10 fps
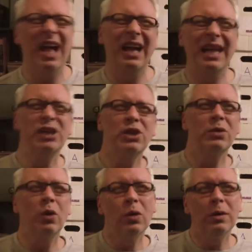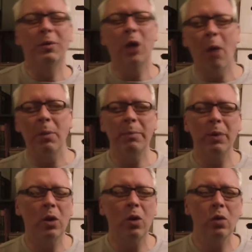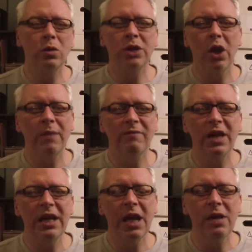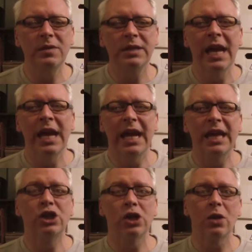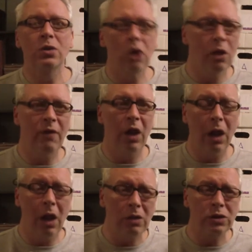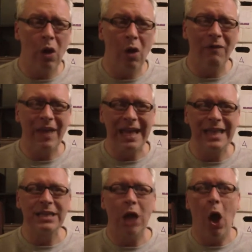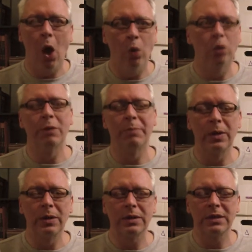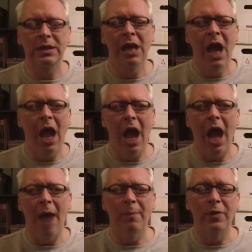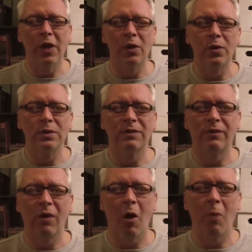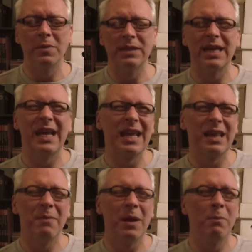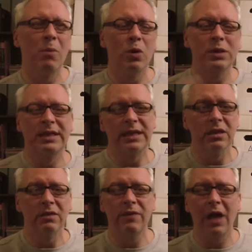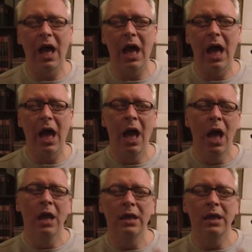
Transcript: I guess you'd call them comic book haul type videos. He shows off a lot of his older books, those from, say, the more Silver